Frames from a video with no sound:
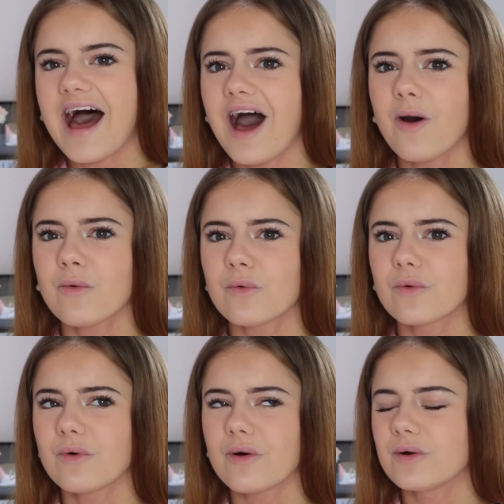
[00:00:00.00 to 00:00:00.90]

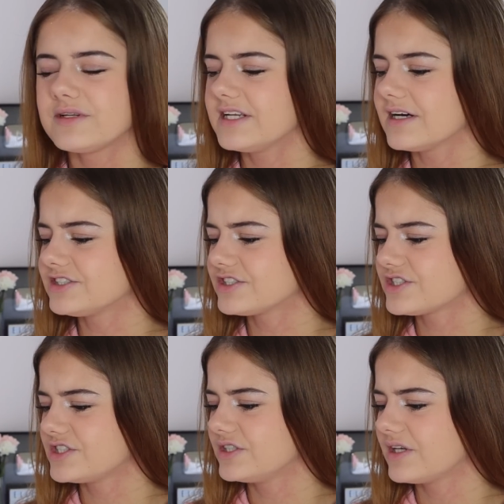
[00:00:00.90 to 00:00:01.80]
How did I
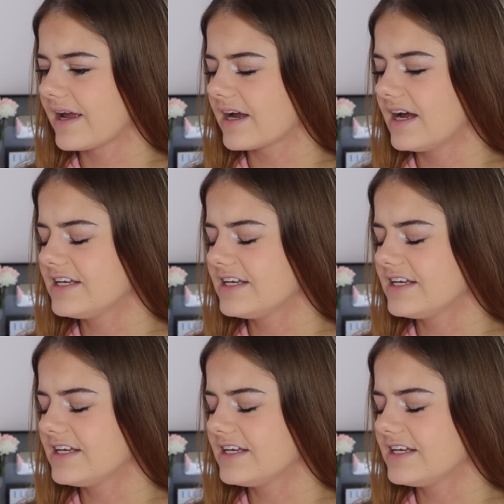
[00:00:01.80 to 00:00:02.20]
just do, like,